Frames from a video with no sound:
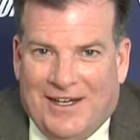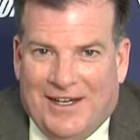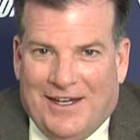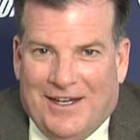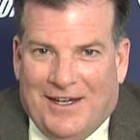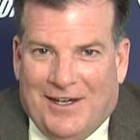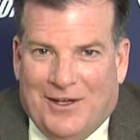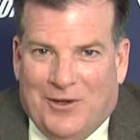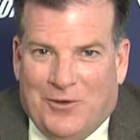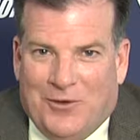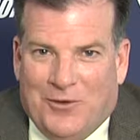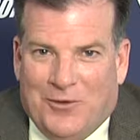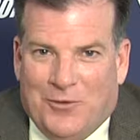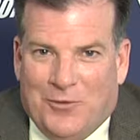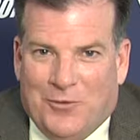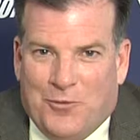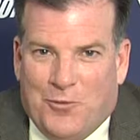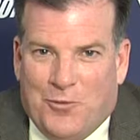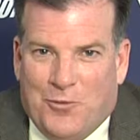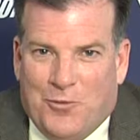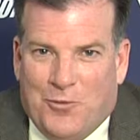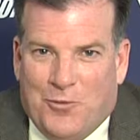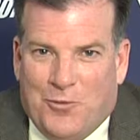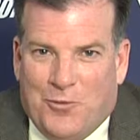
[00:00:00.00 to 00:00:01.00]

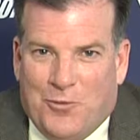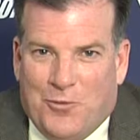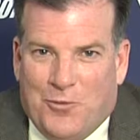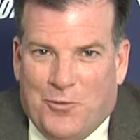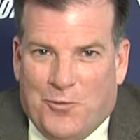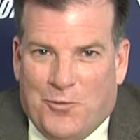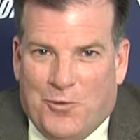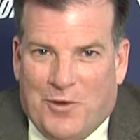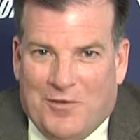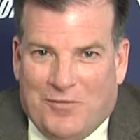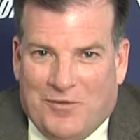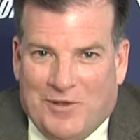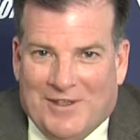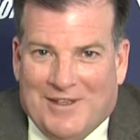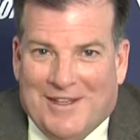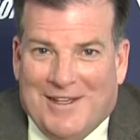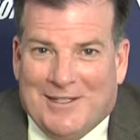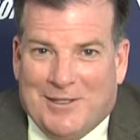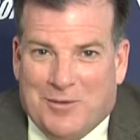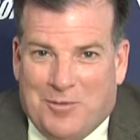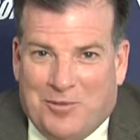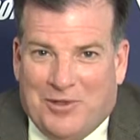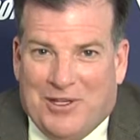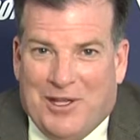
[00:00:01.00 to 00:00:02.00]
If you'd
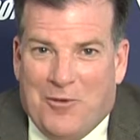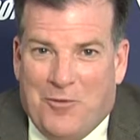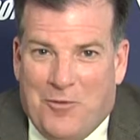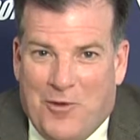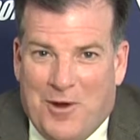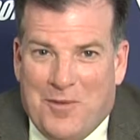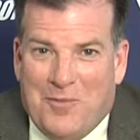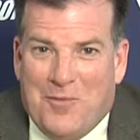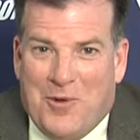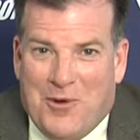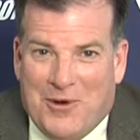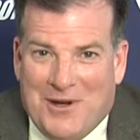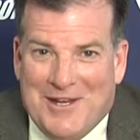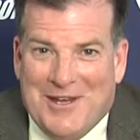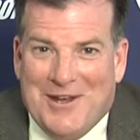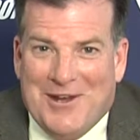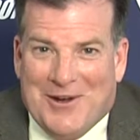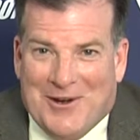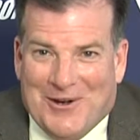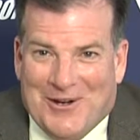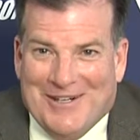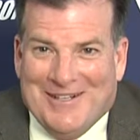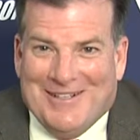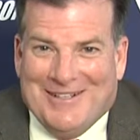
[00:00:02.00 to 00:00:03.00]
like to play one more
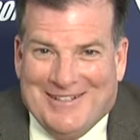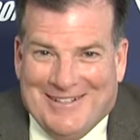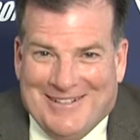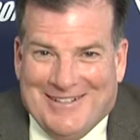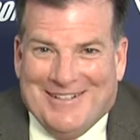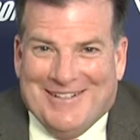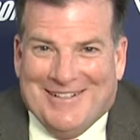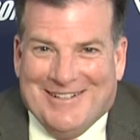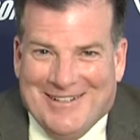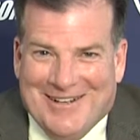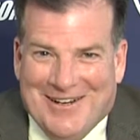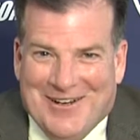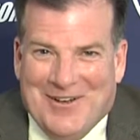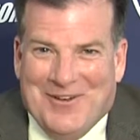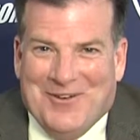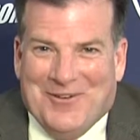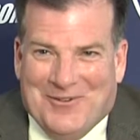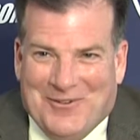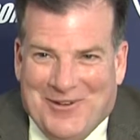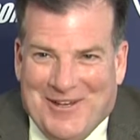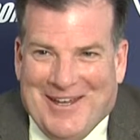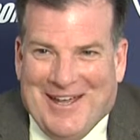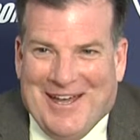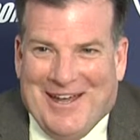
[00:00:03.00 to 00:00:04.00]
year,
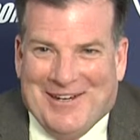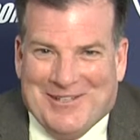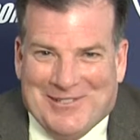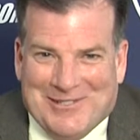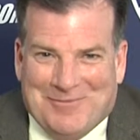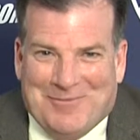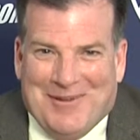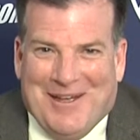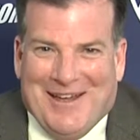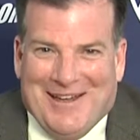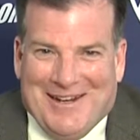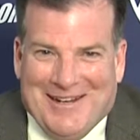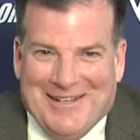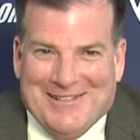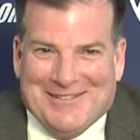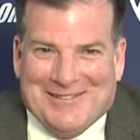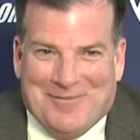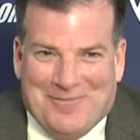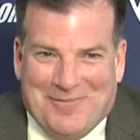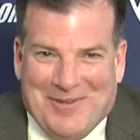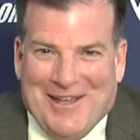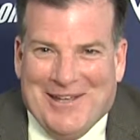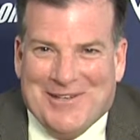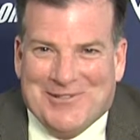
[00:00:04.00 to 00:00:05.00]
we got a spot
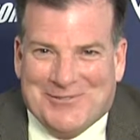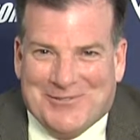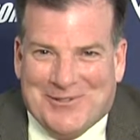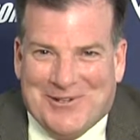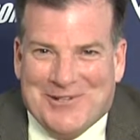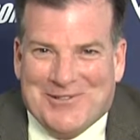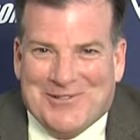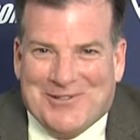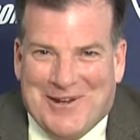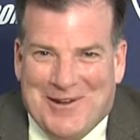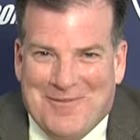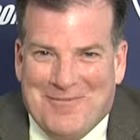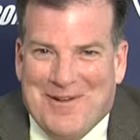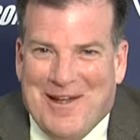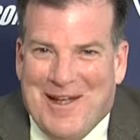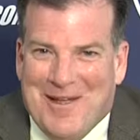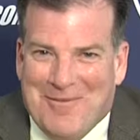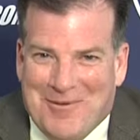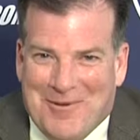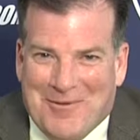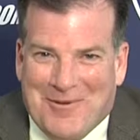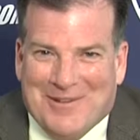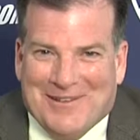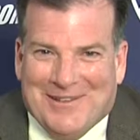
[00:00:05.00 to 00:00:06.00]
as a pass rusher at
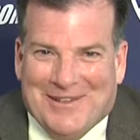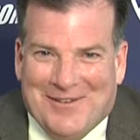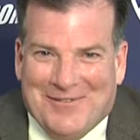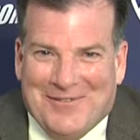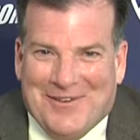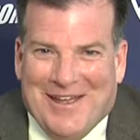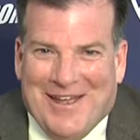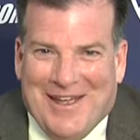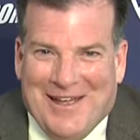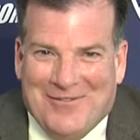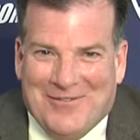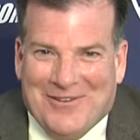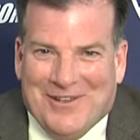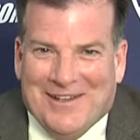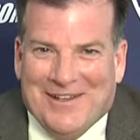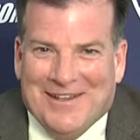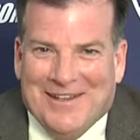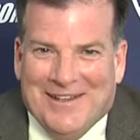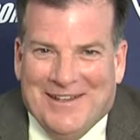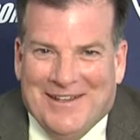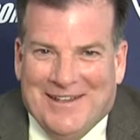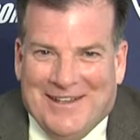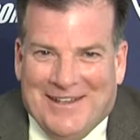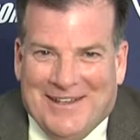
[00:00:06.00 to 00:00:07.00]
Miami. We'd love to have you.
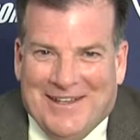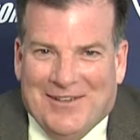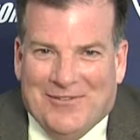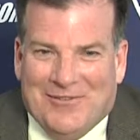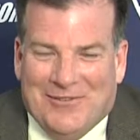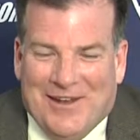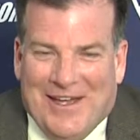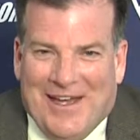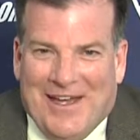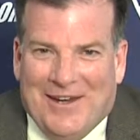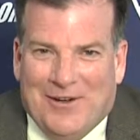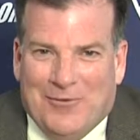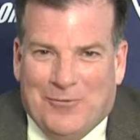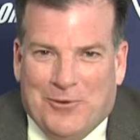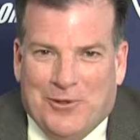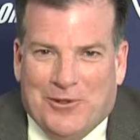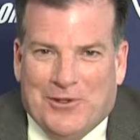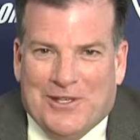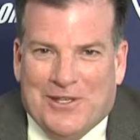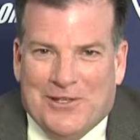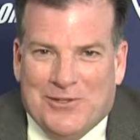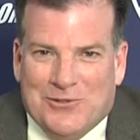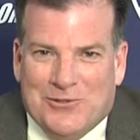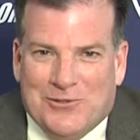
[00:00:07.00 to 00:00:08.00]
If not,
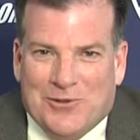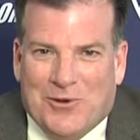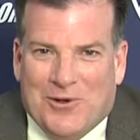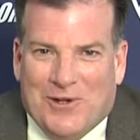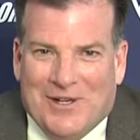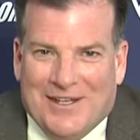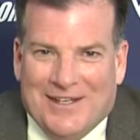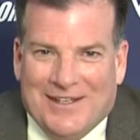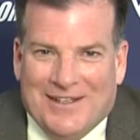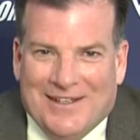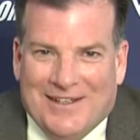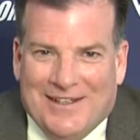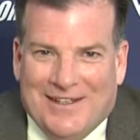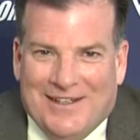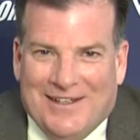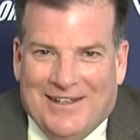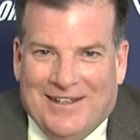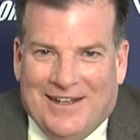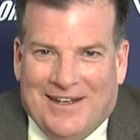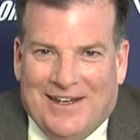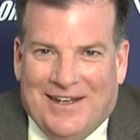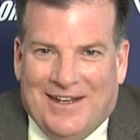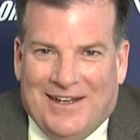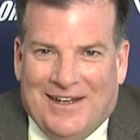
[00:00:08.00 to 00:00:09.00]
really enjoy
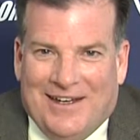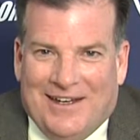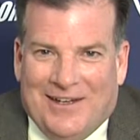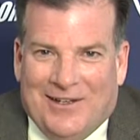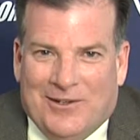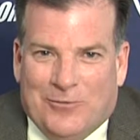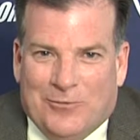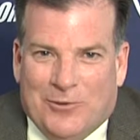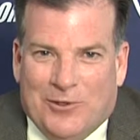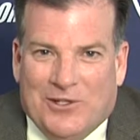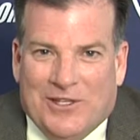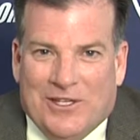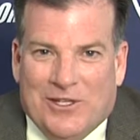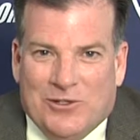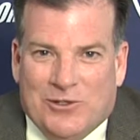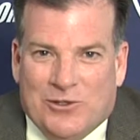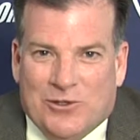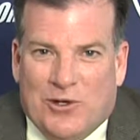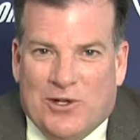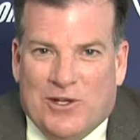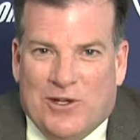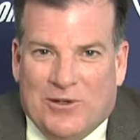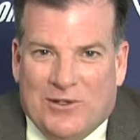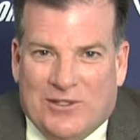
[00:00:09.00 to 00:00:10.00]

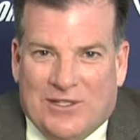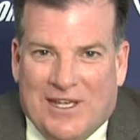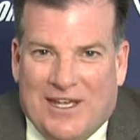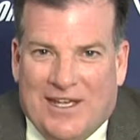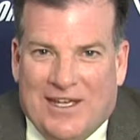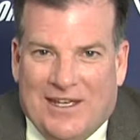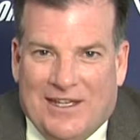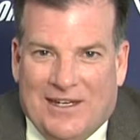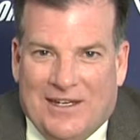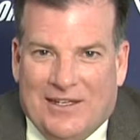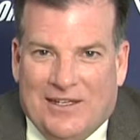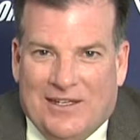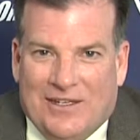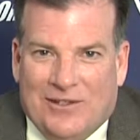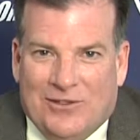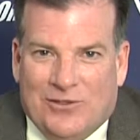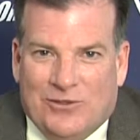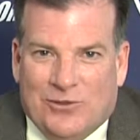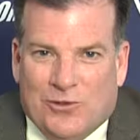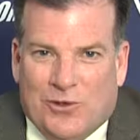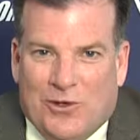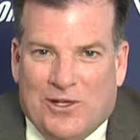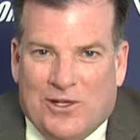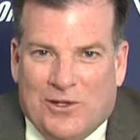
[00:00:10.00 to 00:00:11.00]
your day and
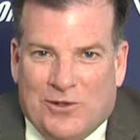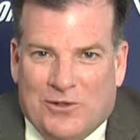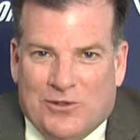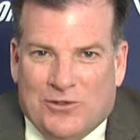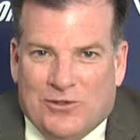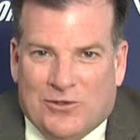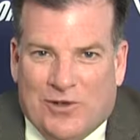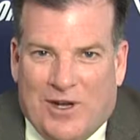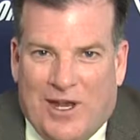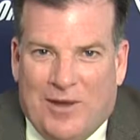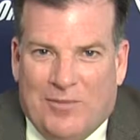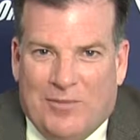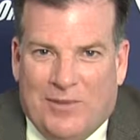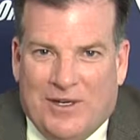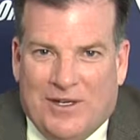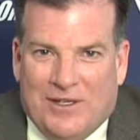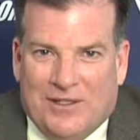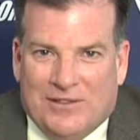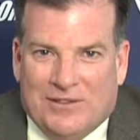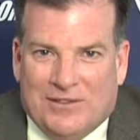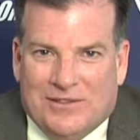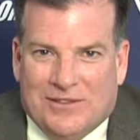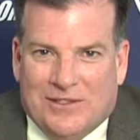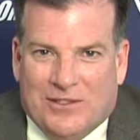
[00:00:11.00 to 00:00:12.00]
enjoy your enshrinement.
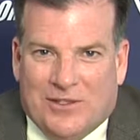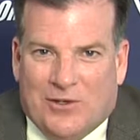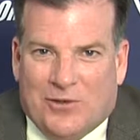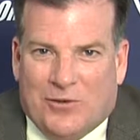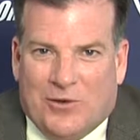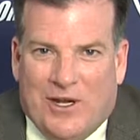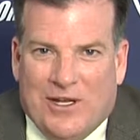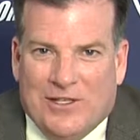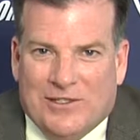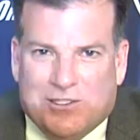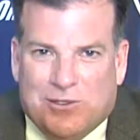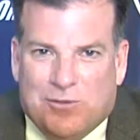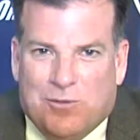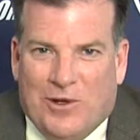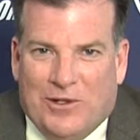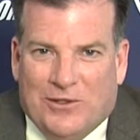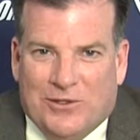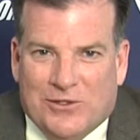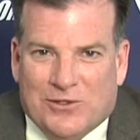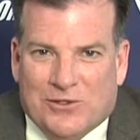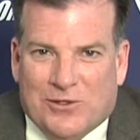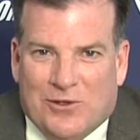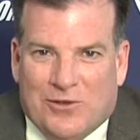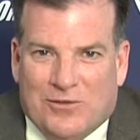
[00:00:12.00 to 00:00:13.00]
It's crazy
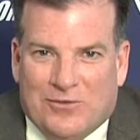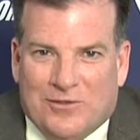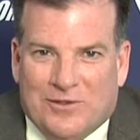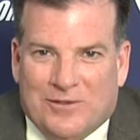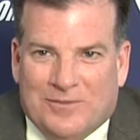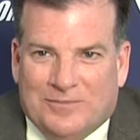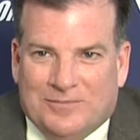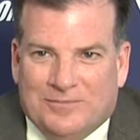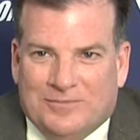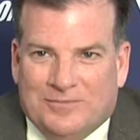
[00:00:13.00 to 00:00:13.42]
well deserved.